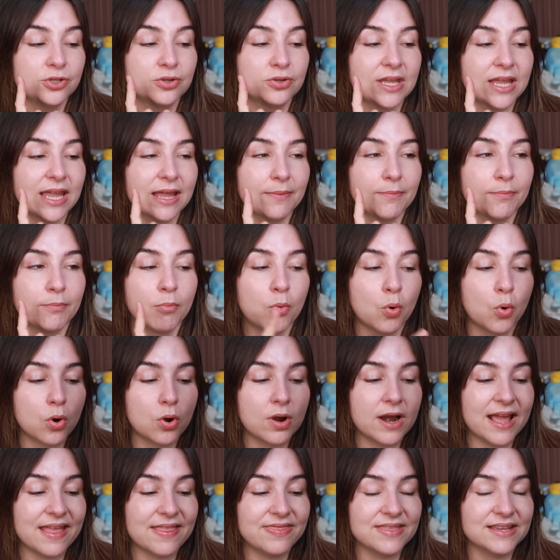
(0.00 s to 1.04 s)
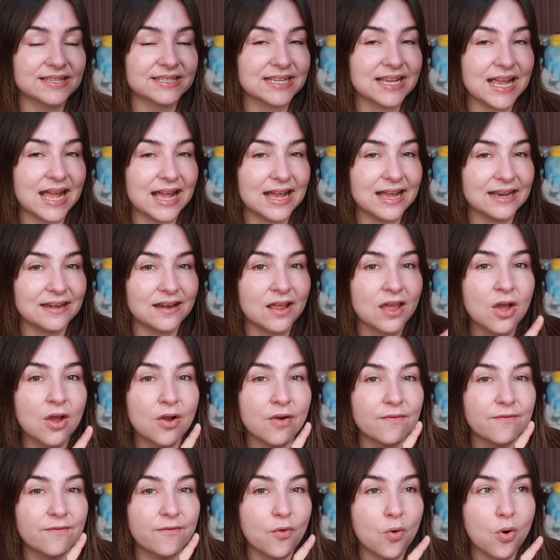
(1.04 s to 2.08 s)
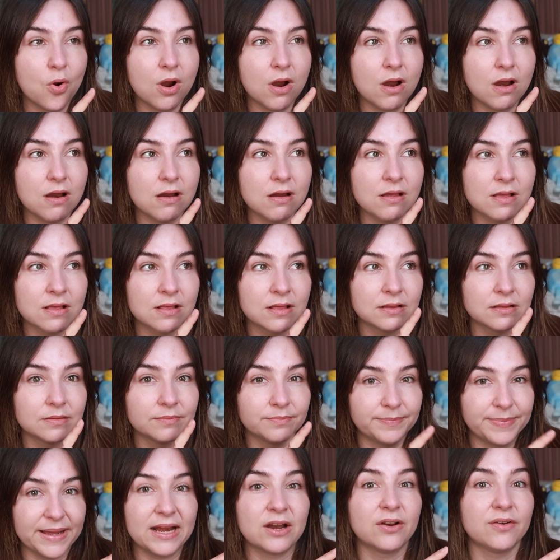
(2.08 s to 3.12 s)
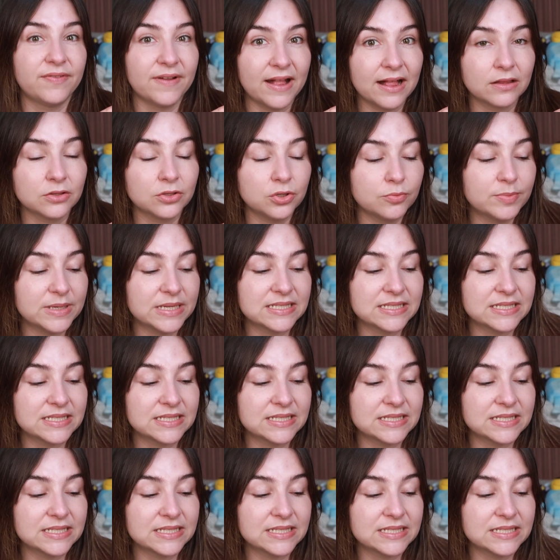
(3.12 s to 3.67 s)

You get more in this can for better value,